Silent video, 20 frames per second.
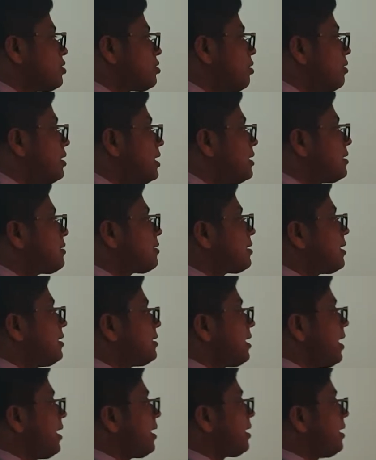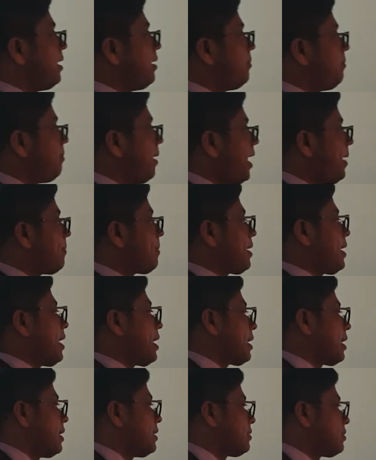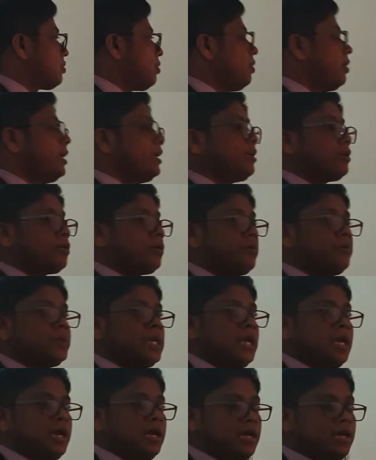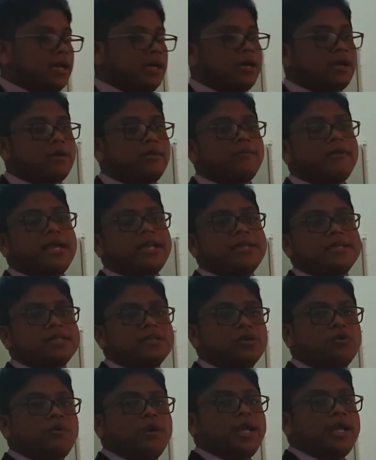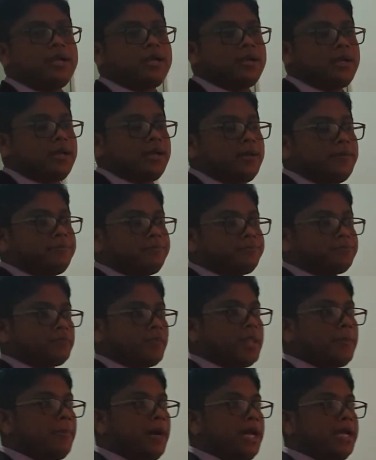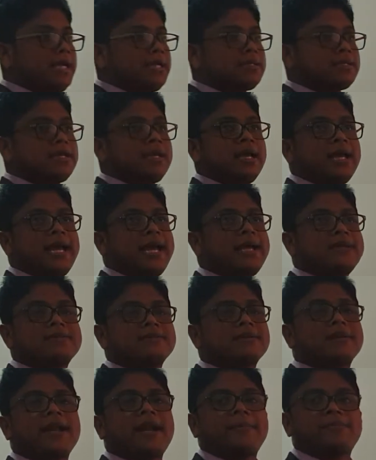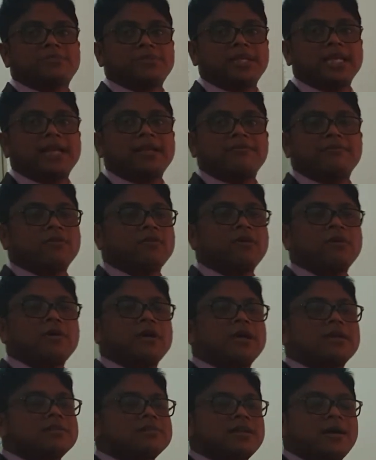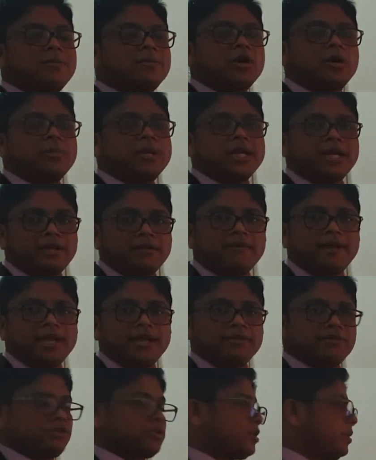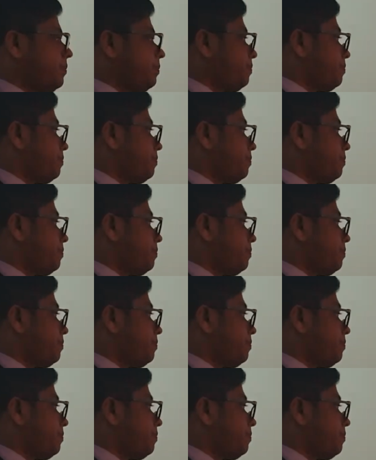So this recycling byproduct is sold to various Kuwait buyers as scrap sale for some nominal values.